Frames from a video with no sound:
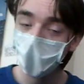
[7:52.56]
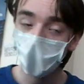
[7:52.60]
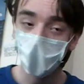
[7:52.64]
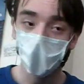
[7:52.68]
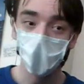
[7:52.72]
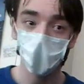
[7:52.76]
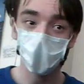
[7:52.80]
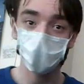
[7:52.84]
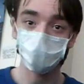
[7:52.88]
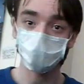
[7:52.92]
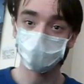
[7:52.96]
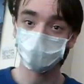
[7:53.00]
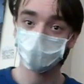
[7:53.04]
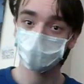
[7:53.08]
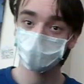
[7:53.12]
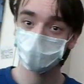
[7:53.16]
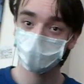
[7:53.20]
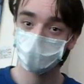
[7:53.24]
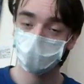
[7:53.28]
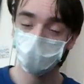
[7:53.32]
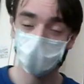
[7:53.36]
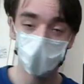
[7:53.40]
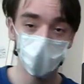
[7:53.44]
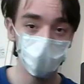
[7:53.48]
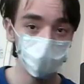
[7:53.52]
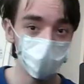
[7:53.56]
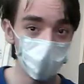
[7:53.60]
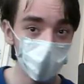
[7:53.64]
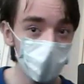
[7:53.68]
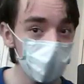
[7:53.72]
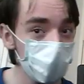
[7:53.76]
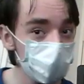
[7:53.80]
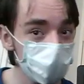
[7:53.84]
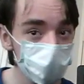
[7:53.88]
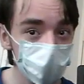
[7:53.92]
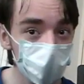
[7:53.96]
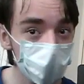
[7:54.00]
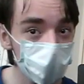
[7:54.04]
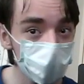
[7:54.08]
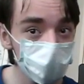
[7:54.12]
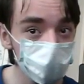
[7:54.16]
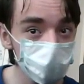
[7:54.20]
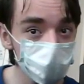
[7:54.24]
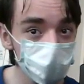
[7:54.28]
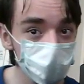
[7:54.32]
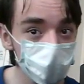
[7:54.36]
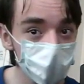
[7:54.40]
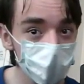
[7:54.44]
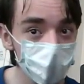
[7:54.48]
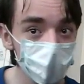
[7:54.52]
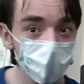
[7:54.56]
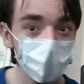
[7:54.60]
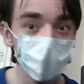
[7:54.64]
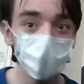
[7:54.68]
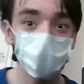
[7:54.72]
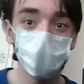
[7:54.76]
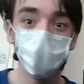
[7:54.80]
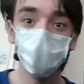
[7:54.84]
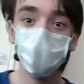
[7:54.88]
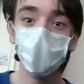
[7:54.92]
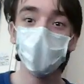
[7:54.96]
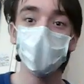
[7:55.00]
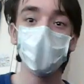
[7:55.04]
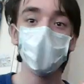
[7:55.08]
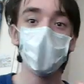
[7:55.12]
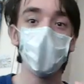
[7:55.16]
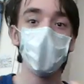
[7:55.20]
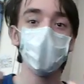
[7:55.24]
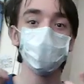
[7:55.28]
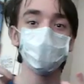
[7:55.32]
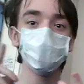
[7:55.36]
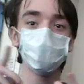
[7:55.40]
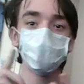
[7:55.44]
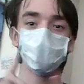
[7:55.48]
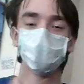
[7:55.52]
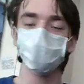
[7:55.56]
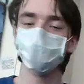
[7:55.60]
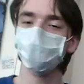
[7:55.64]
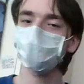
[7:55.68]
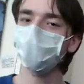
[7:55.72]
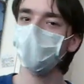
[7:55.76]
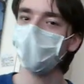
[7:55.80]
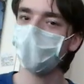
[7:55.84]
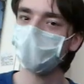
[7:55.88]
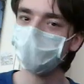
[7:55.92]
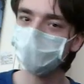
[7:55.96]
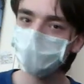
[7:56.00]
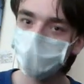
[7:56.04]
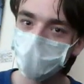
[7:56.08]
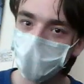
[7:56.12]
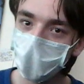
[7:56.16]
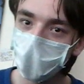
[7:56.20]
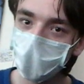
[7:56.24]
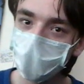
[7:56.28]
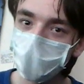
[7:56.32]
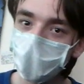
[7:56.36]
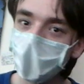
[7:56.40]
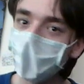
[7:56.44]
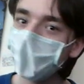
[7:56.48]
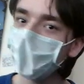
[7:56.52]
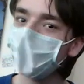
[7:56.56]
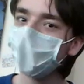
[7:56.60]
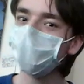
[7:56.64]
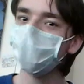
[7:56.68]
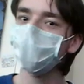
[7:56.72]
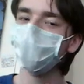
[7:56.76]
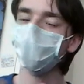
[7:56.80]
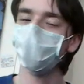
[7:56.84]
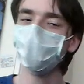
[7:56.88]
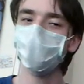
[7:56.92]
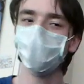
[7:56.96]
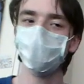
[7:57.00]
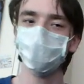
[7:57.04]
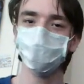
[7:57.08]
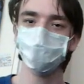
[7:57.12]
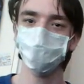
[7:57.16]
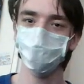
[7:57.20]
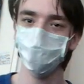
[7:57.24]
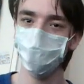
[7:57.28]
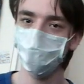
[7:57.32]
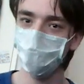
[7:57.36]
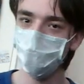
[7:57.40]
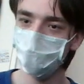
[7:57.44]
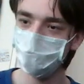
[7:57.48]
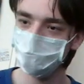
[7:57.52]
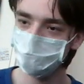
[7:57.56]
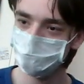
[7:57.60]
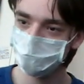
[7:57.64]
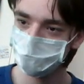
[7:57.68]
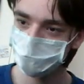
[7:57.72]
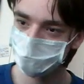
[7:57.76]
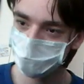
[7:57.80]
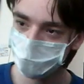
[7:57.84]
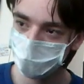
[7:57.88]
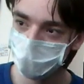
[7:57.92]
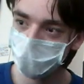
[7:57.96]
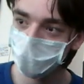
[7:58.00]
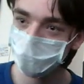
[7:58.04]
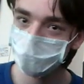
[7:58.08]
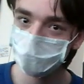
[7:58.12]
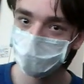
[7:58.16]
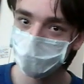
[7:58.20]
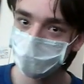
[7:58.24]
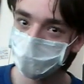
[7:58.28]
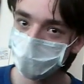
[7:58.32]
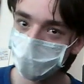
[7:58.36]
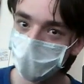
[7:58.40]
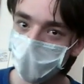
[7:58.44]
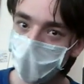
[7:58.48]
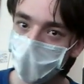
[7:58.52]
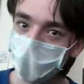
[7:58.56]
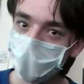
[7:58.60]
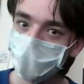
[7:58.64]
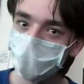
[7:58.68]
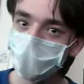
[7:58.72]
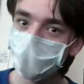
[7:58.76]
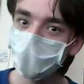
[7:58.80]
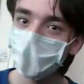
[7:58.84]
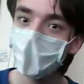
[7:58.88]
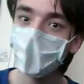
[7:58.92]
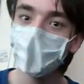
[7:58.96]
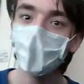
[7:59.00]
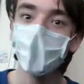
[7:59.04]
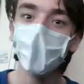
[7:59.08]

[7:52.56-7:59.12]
And come on now. He went after a black kid. He went after white kids as well.